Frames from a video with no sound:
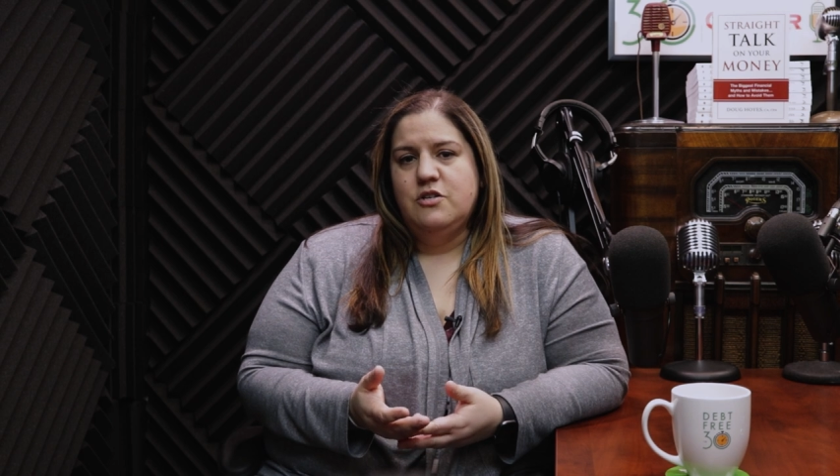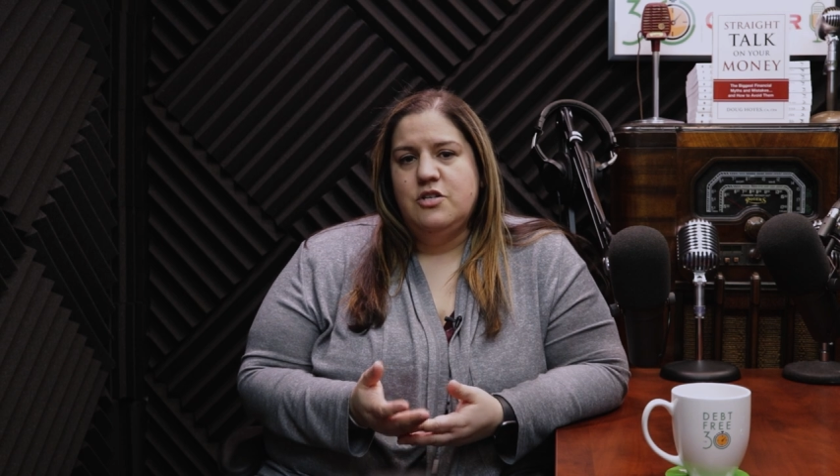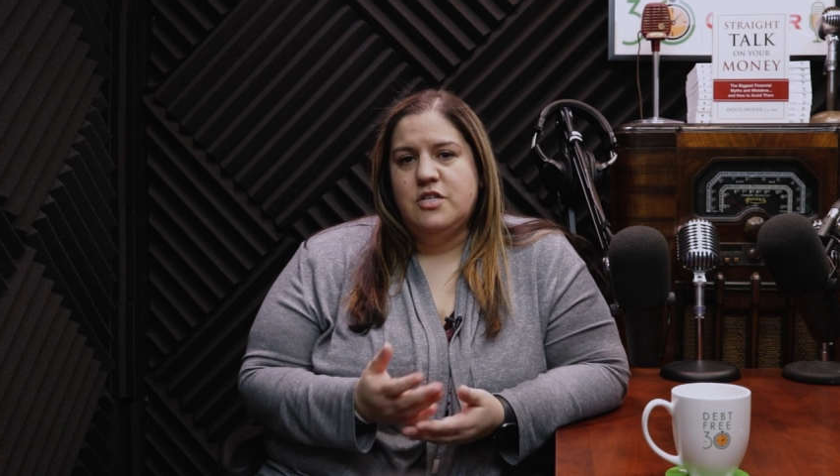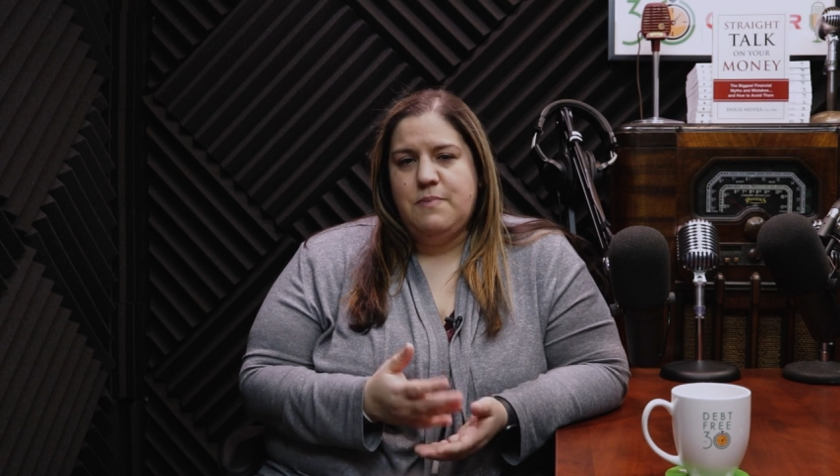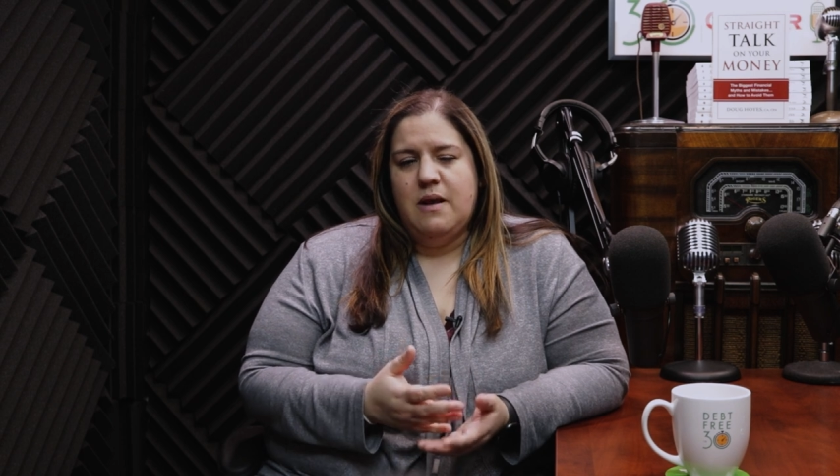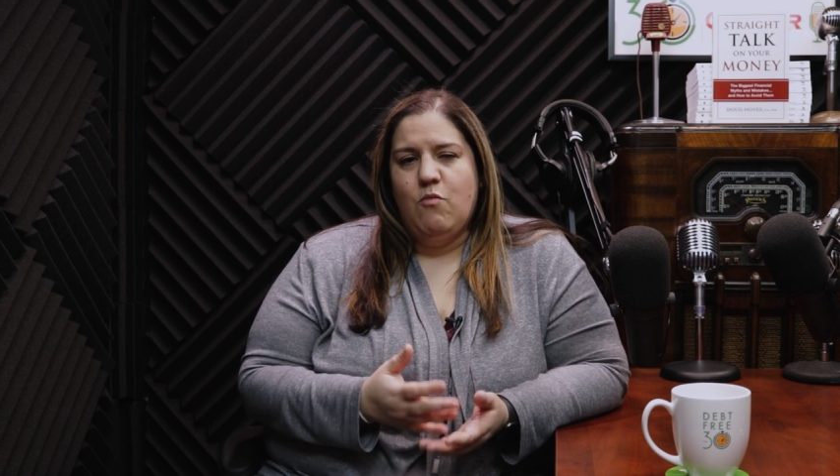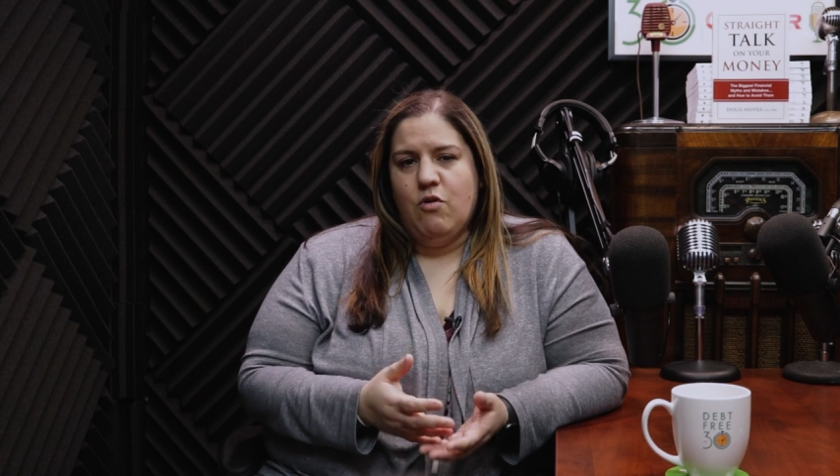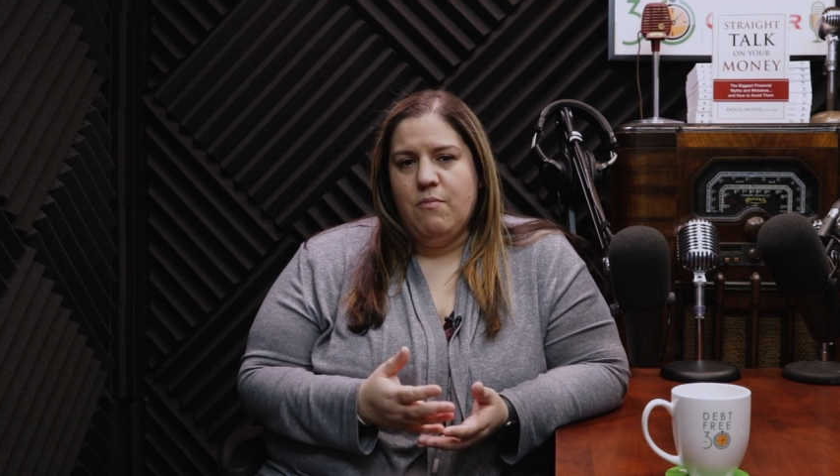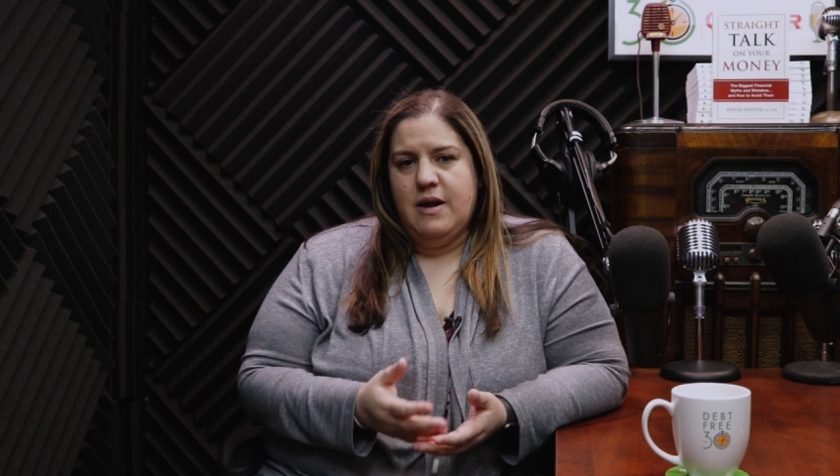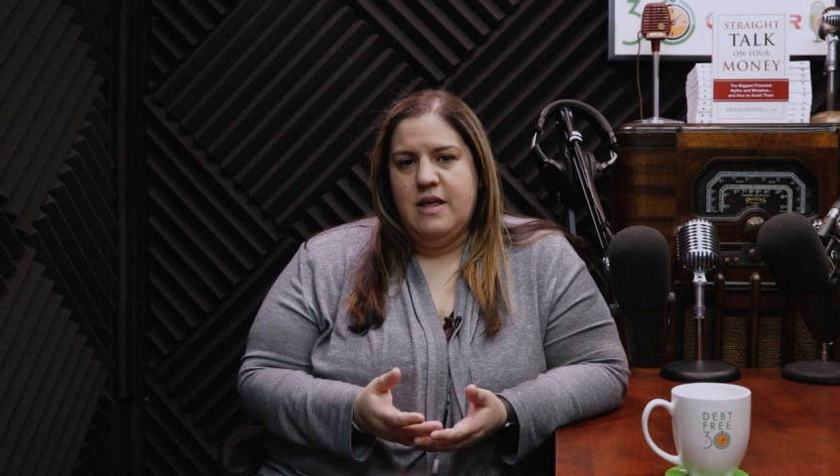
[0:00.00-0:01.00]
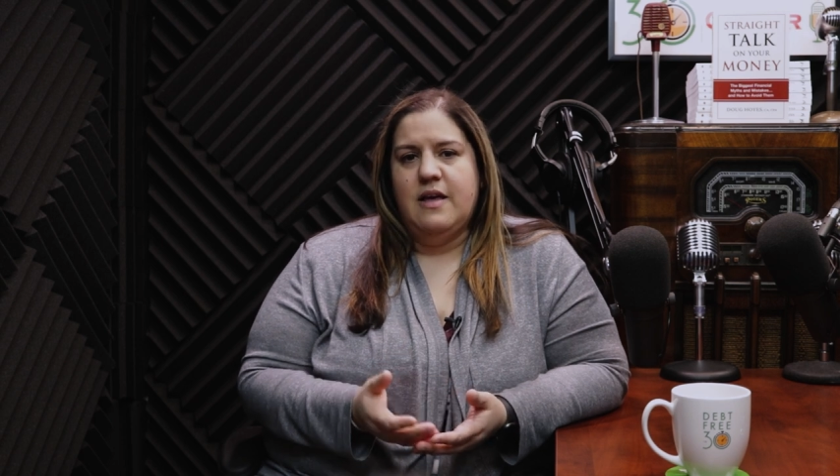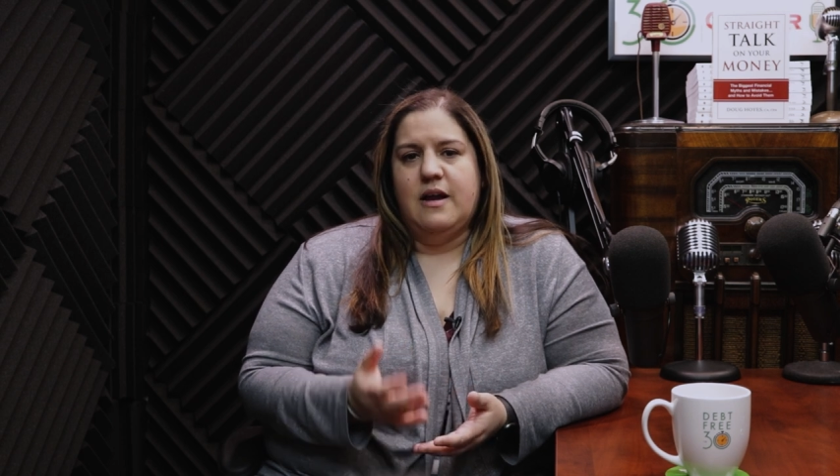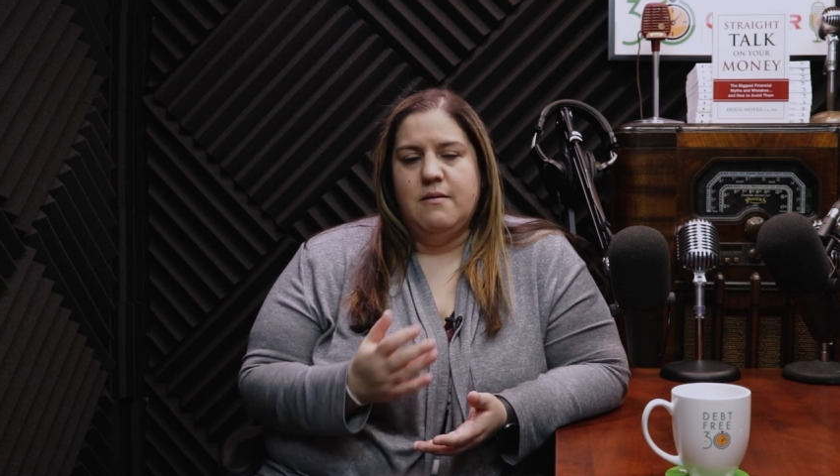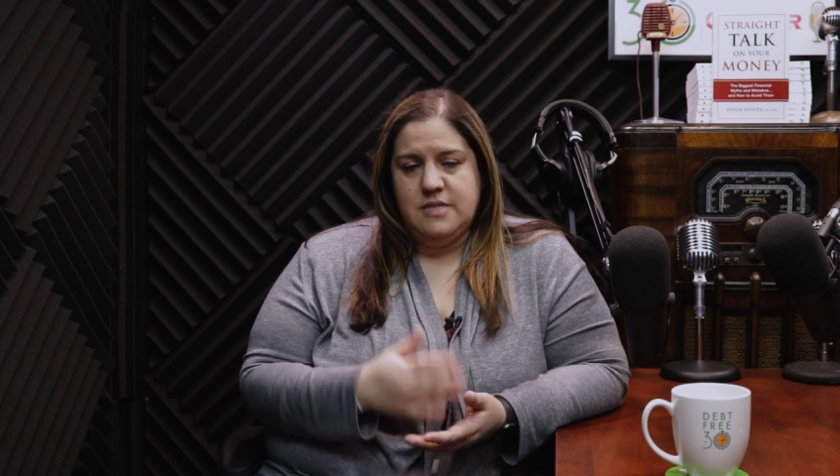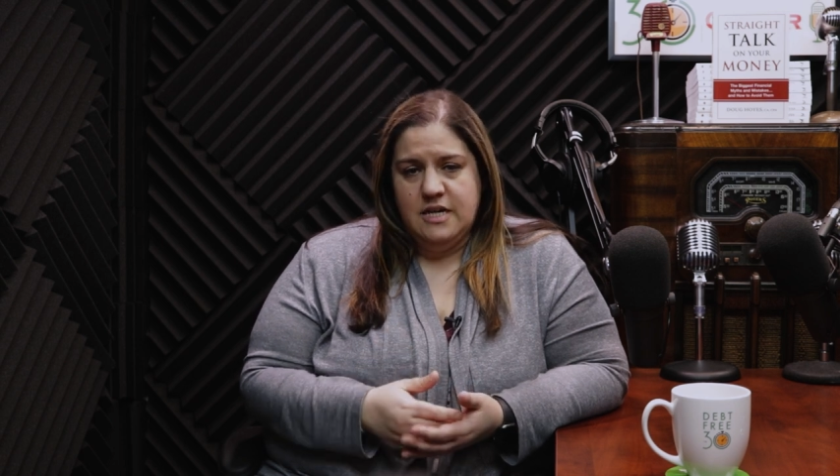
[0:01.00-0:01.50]
to spend more money that
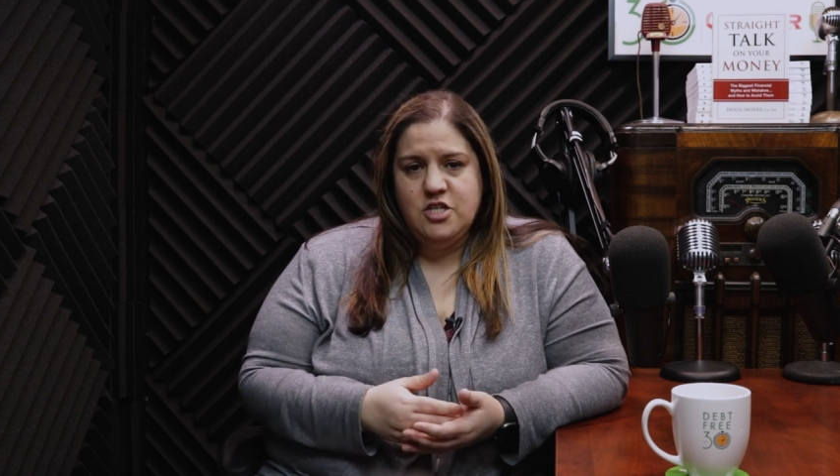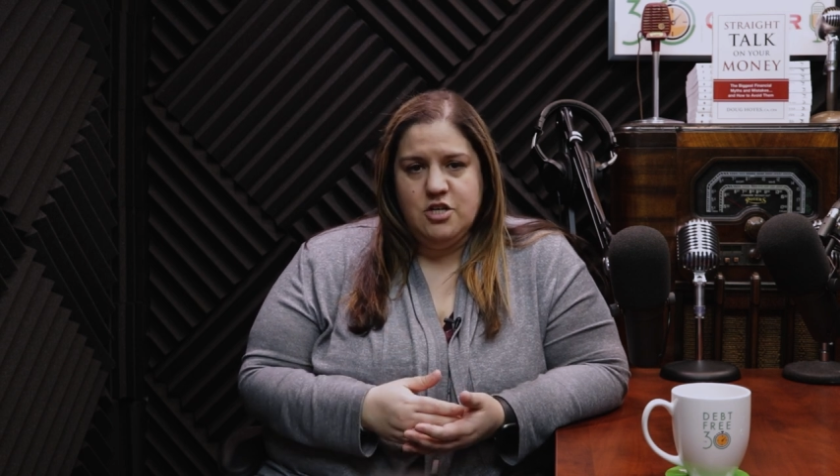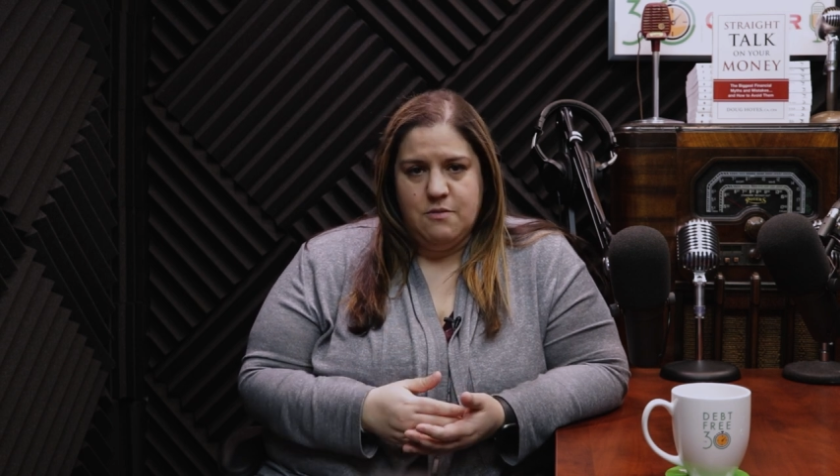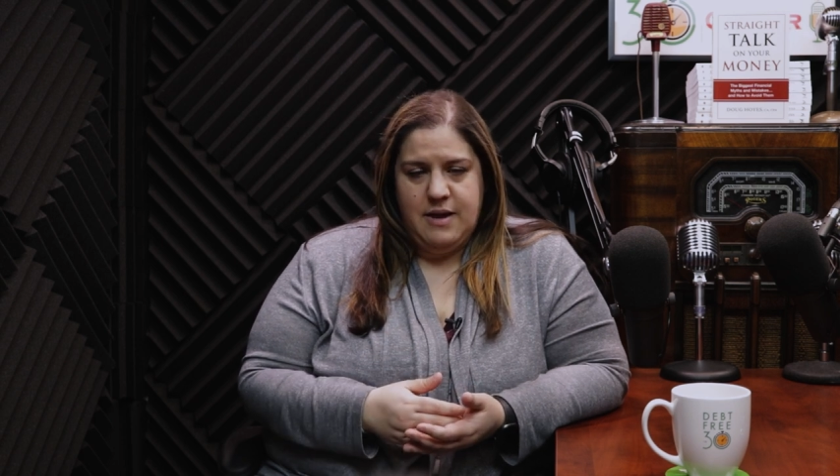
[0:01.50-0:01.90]
comes into your